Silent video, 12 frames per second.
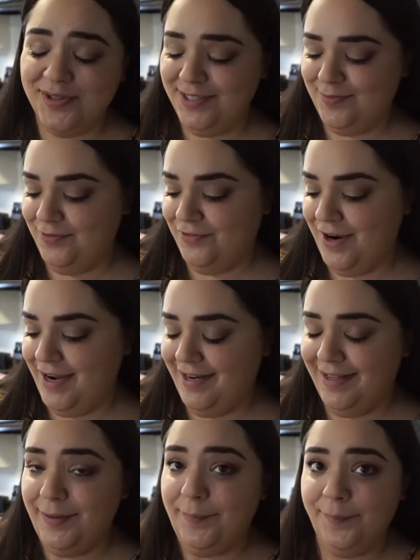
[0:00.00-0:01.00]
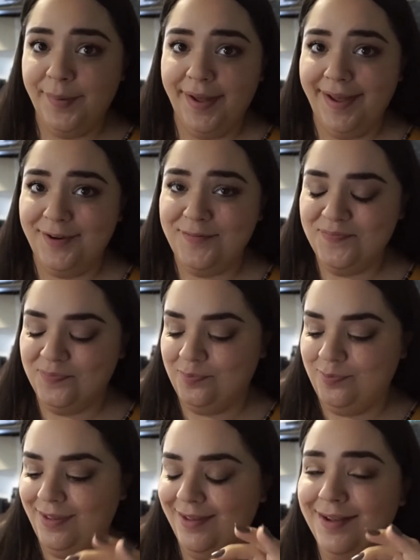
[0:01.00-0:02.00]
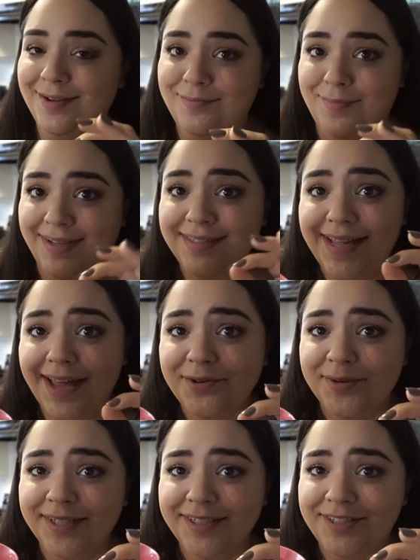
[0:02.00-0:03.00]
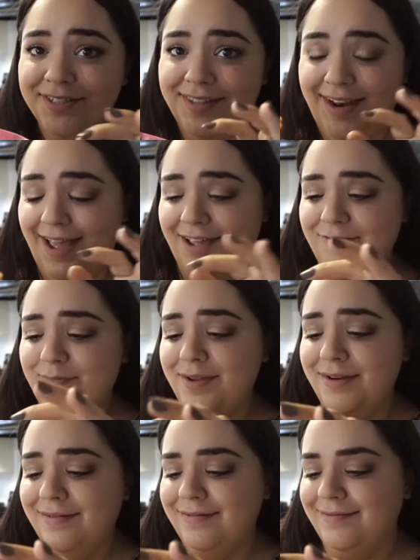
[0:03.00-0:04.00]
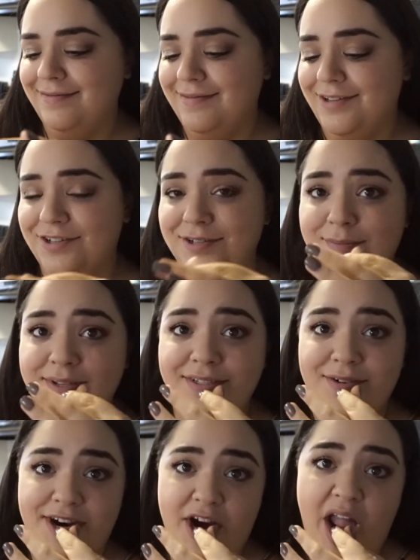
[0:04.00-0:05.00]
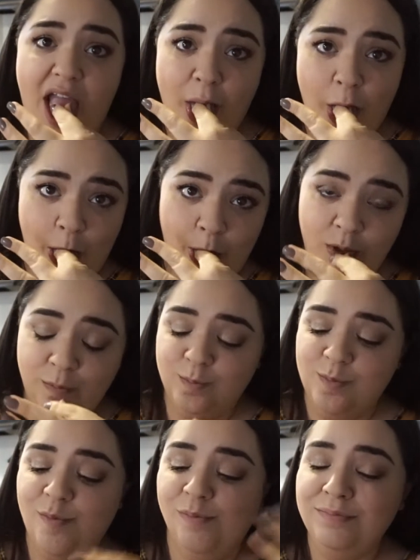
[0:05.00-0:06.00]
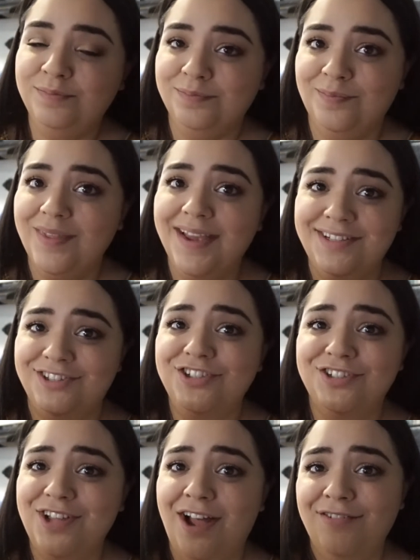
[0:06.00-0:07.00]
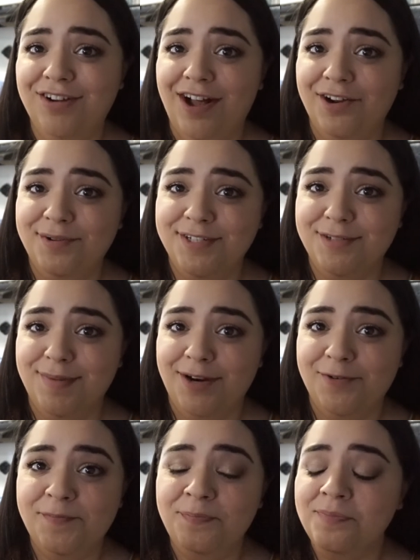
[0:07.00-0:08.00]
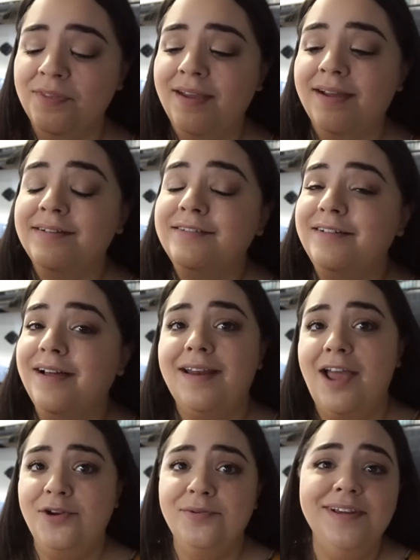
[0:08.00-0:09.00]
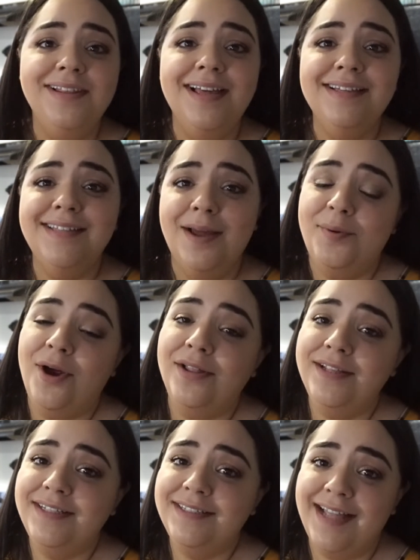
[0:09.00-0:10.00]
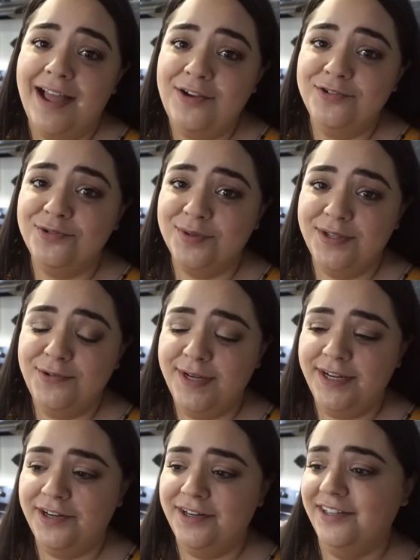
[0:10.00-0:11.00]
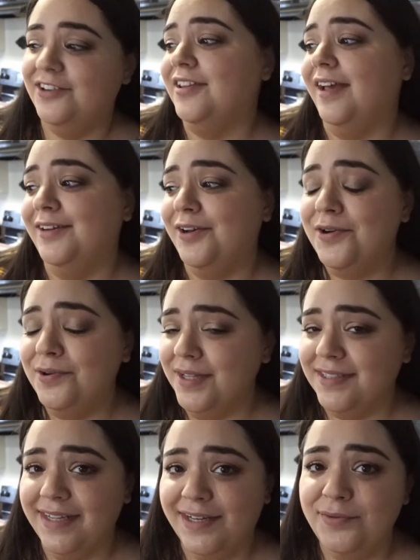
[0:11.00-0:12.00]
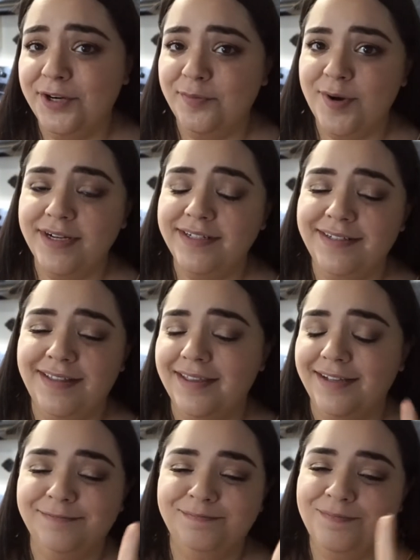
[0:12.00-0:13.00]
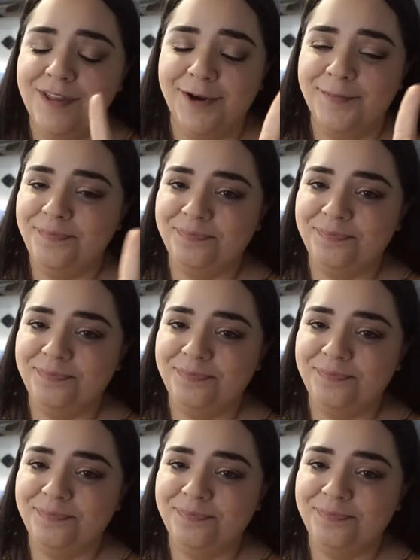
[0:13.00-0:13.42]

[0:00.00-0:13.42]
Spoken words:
this before I eat it, but my sandwich that there's a piece right here. It's just avocado and tomato. Now I realize that probably sounds really weird and you're like, oh, that's like a weird pregnancy thing. No,